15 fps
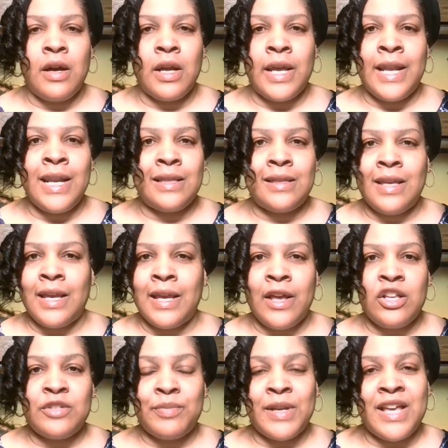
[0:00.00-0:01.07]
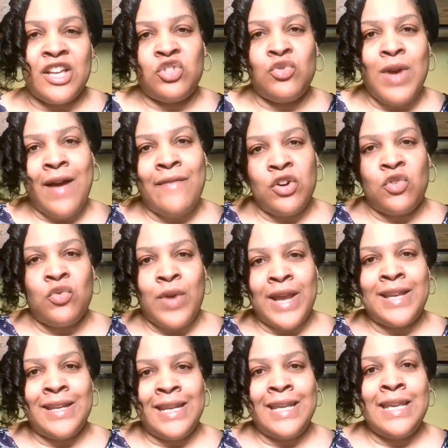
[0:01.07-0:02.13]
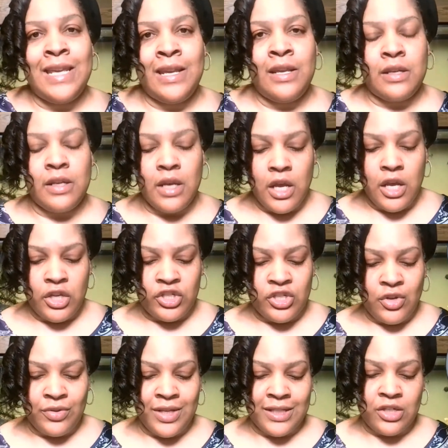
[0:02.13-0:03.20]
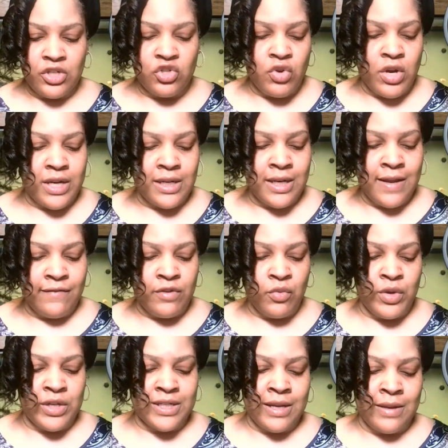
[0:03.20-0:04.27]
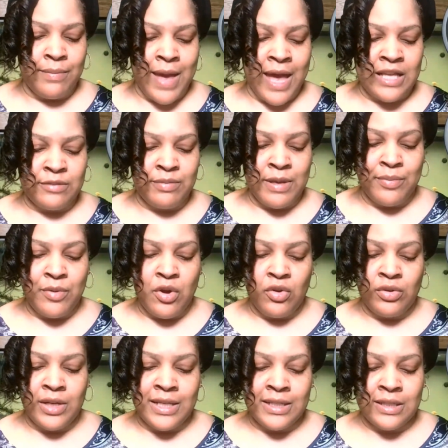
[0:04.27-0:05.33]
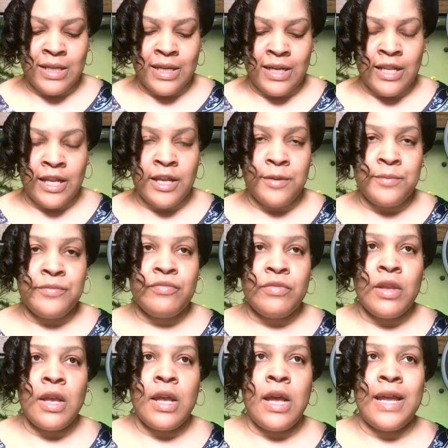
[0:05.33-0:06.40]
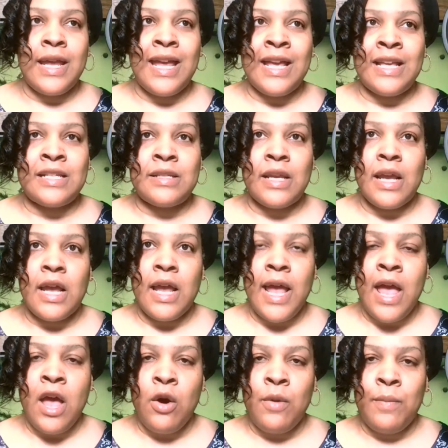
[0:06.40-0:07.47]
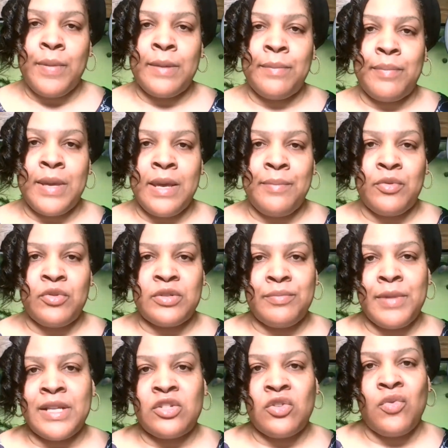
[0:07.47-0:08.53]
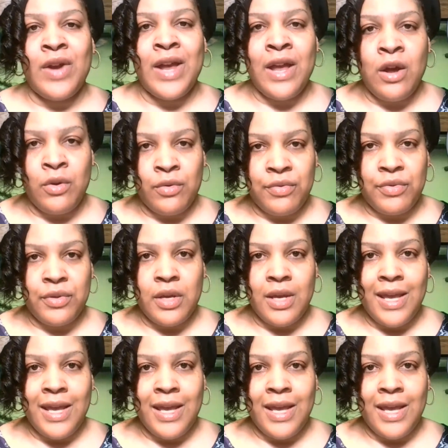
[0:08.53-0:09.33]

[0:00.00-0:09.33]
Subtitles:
anything else because you have a great need. So this adroit living, which impacts people holistically, is helping people's mental health.